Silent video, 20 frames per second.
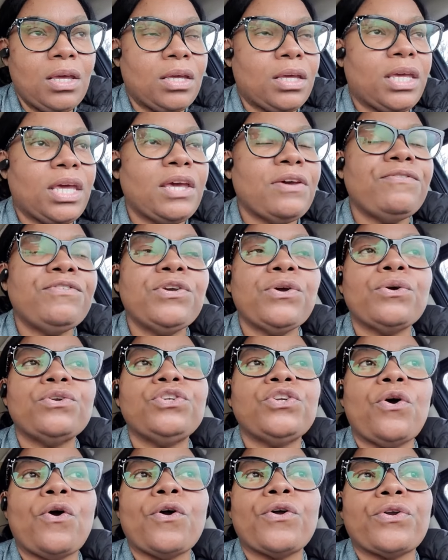Give your
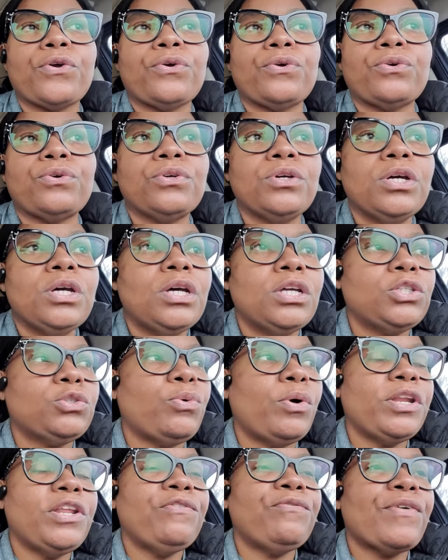daughter
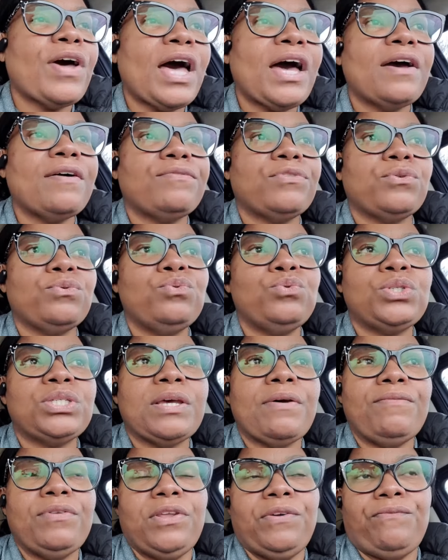25 through
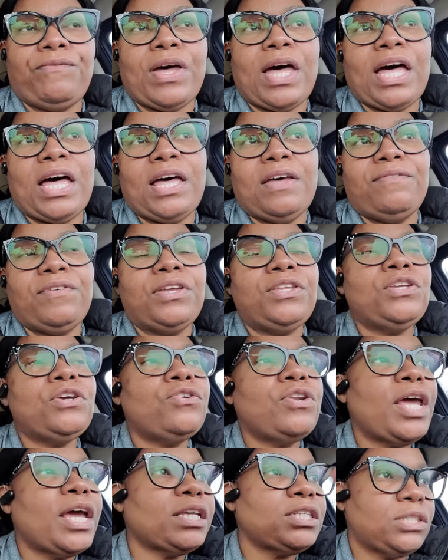75 and your
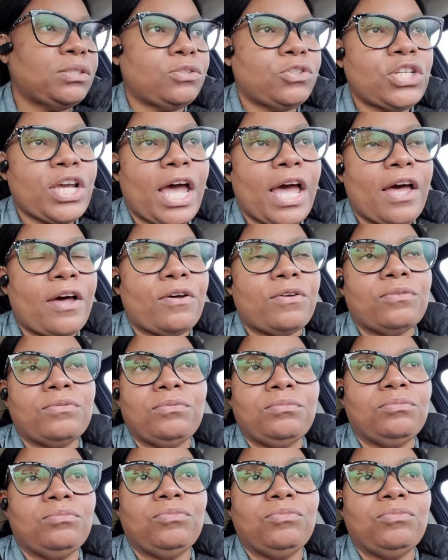next child